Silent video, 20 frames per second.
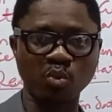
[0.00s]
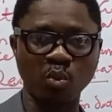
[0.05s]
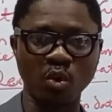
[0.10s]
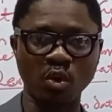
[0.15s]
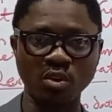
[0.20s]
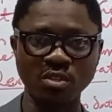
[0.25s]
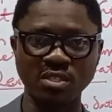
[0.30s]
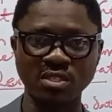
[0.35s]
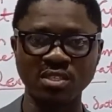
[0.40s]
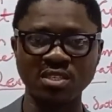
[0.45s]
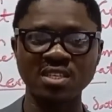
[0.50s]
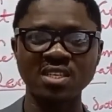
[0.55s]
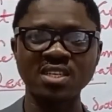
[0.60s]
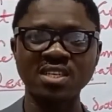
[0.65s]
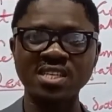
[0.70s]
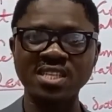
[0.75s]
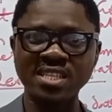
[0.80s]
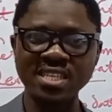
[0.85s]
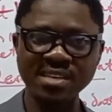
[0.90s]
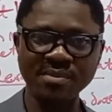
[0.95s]
was,
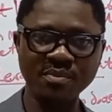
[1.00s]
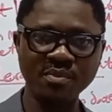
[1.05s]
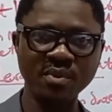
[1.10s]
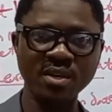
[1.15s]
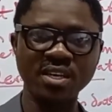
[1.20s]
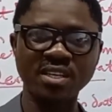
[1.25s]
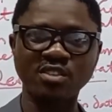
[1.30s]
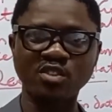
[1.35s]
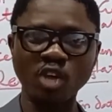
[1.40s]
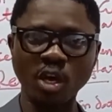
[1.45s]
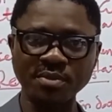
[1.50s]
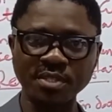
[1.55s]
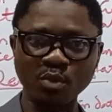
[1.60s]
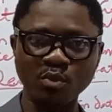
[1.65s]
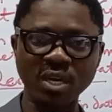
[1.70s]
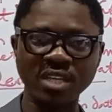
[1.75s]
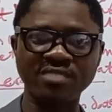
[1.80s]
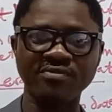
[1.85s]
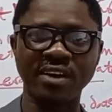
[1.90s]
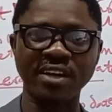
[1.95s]
the
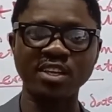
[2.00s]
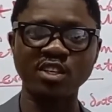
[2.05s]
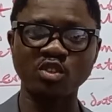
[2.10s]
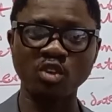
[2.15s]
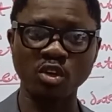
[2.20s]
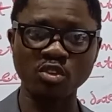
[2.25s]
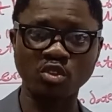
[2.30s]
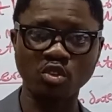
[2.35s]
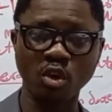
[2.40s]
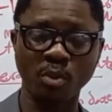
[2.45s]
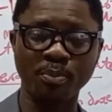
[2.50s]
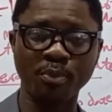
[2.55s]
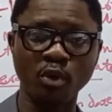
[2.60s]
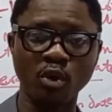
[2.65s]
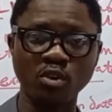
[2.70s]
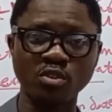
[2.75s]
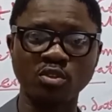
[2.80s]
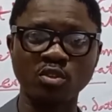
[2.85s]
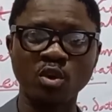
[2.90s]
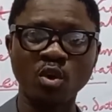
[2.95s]
subsequent revaluation
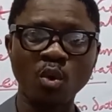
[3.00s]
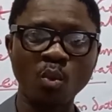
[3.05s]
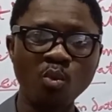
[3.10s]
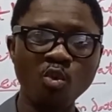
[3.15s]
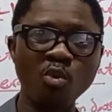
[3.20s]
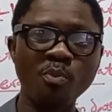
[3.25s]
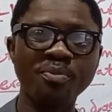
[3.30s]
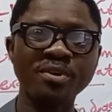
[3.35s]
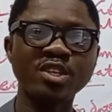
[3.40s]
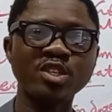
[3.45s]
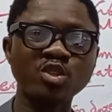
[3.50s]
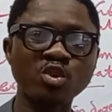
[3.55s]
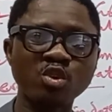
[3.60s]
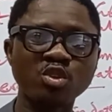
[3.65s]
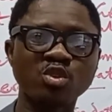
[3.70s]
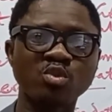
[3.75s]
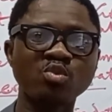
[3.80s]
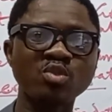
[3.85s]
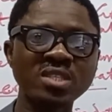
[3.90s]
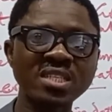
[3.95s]
surplus will be
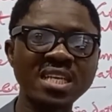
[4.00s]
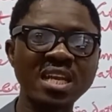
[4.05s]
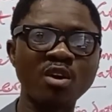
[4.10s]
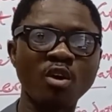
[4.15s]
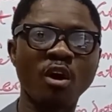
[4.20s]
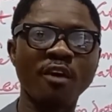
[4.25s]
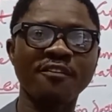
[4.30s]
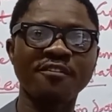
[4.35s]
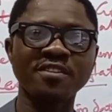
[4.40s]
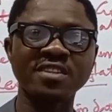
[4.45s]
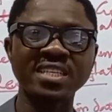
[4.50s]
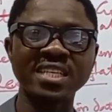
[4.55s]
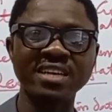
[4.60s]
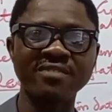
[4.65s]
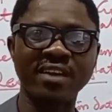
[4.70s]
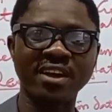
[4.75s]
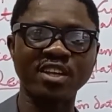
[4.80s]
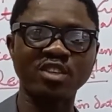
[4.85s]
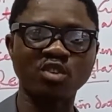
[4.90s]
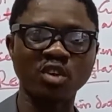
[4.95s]
used to nil off the
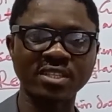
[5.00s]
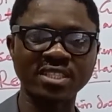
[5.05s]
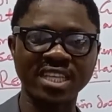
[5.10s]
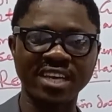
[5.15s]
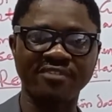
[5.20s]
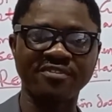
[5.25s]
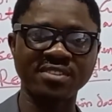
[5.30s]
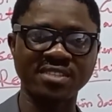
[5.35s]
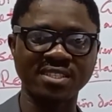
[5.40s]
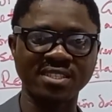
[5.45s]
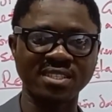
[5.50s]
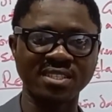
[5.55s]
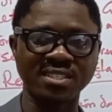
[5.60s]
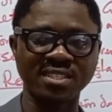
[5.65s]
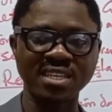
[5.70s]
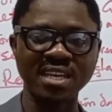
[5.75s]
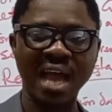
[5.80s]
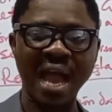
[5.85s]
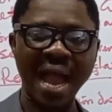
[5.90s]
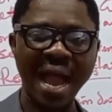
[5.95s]
revaluation
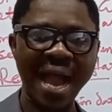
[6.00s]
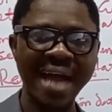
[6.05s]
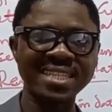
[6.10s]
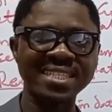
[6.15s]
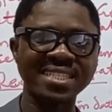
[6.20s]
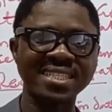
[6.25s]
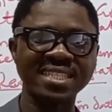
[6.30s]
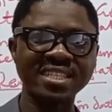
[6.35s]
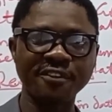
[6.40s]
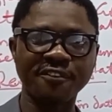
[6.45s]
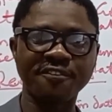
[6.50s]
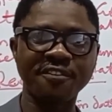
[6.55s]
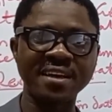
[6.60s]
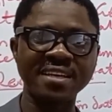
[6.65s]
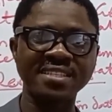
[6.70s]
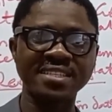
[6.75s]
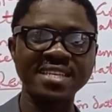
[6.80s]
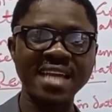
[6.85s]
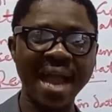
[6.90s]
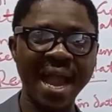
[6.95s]
deficit, and the difference,
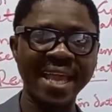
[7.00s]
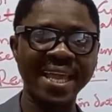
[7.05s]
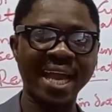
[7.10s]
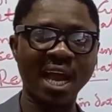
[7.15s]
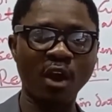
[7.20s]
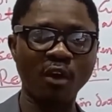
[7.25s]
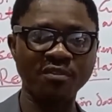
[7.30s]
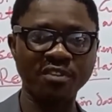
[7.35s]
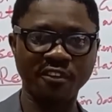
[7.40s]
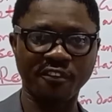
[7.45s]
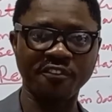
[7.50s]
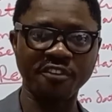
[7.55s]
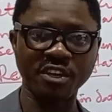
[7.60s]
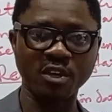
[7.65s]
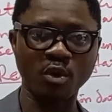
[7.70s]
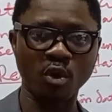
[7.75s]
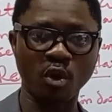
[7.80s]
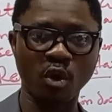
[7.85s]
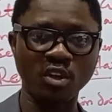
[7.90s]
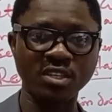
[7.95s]
the higher of the
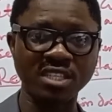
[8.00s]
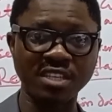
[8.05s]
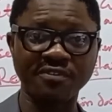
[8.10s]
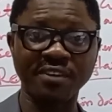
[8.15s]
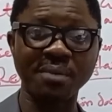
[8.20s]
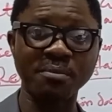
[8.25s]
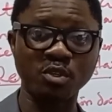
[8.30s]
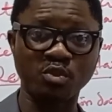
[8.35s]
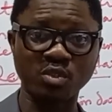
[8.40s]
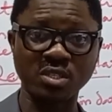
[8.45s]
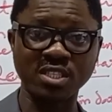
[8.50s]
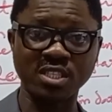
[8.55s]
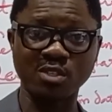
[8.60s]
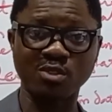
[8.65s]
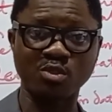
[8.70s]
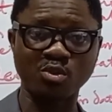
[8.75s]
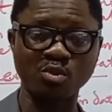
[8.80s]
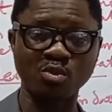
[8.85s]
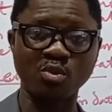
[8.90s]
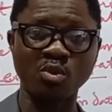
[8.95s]
figure, or the difference between the
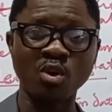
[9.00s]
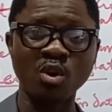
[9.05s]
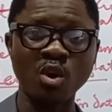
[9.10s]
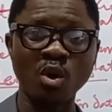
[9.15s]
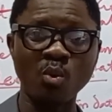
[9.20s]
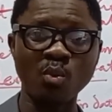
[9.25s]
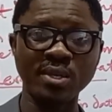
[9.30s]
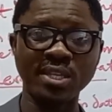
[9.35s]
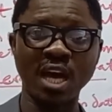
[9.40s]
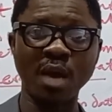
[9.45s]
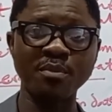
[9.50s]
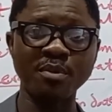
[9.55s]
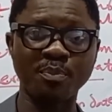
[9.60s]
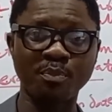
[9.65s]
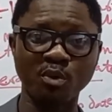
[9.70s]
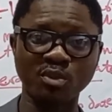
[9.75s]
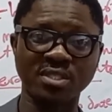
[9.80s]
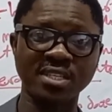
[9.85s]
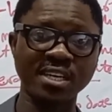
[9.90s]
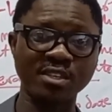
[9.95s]
two, will now be
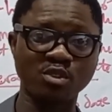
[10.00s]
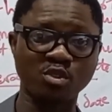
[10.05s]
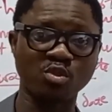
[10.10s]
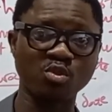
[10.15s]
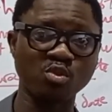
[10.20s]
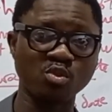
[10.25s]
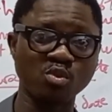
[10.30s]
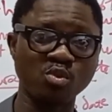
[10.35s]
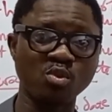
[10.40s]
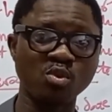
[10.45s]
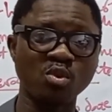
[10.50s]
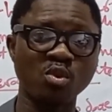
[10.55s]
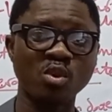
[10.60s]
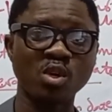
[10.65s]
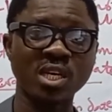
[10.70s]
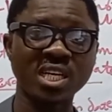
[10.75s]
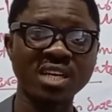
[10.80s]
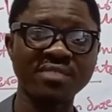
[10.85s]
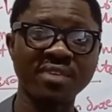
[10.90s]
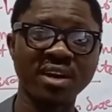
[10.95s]
posted to
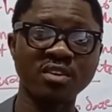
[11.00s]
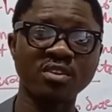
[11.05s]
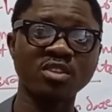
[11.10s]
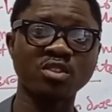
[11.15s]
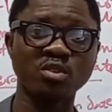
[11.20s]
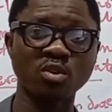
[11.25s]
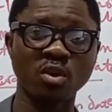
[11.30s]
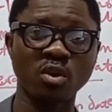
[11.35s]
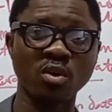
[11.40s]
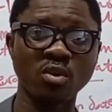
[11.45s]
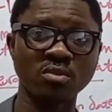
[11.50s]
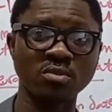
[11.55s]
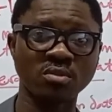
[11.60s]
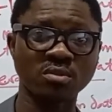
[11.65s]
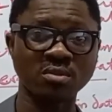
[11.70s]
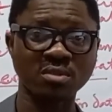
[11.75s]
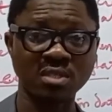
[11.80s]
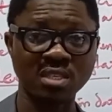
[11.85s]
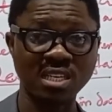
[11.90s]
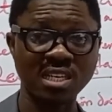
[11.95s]
revaluation
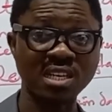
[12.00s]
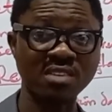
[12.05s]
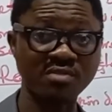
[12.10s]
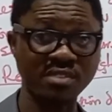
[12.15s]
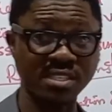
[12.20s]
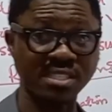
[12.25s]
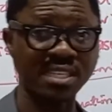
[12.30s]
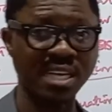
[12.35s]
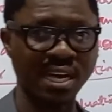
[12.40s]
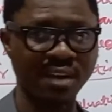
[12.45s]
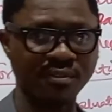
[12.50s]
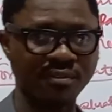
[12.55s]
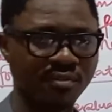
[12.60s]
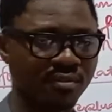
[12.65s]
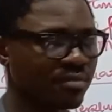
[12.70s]
reserve.